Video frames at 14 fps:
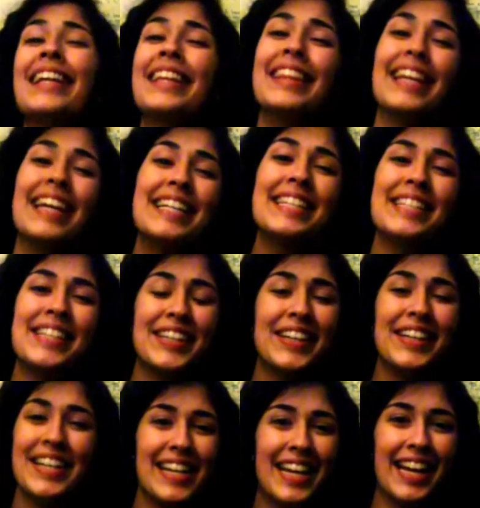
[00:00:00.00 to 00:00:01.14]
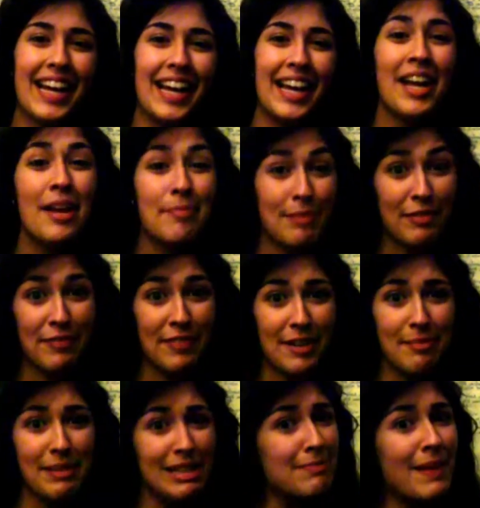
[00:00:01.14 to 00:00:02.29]
Thanks to Hood Nigga, my
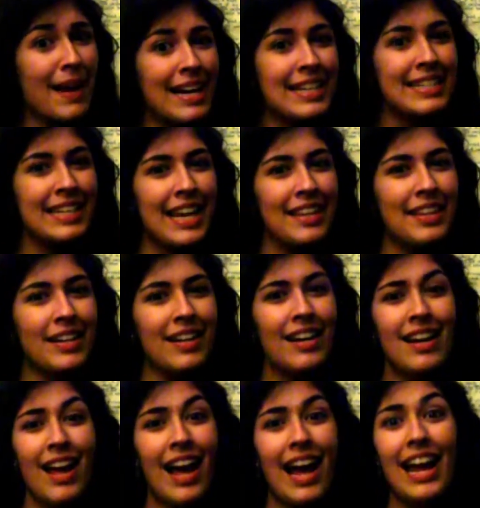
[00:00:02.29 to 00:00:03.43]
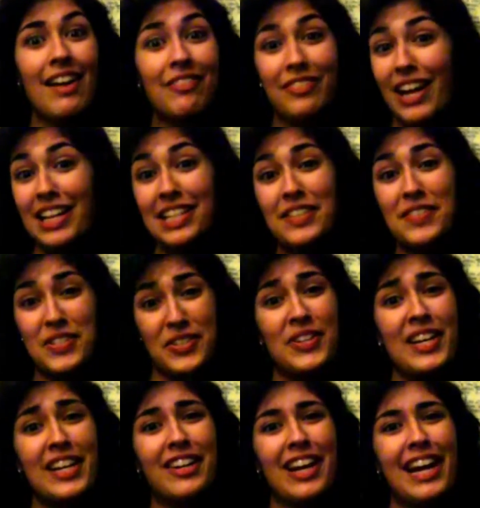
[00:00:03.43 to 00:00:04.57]
family's back together, I have lots of
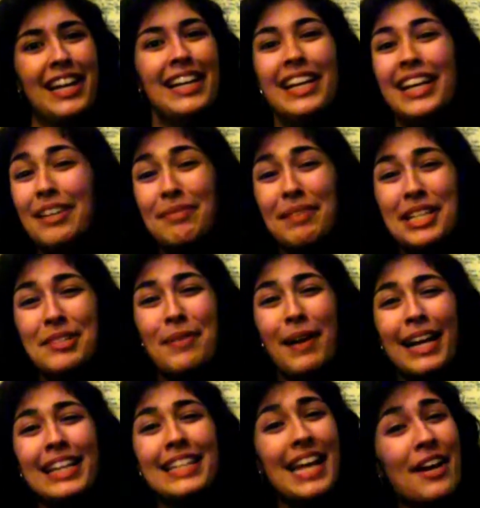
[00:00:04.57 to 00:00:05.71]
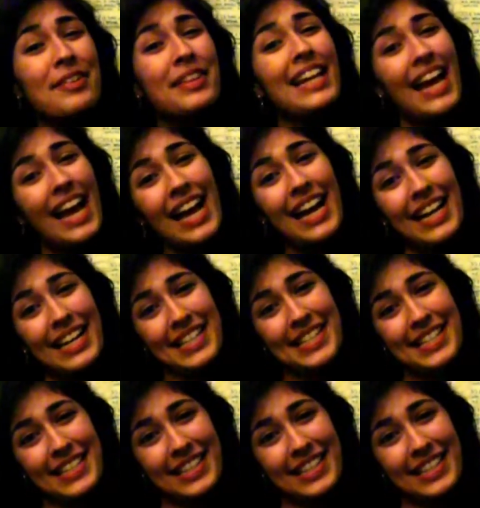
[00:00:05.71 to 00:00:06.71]
street cred, and my swag is out the ass.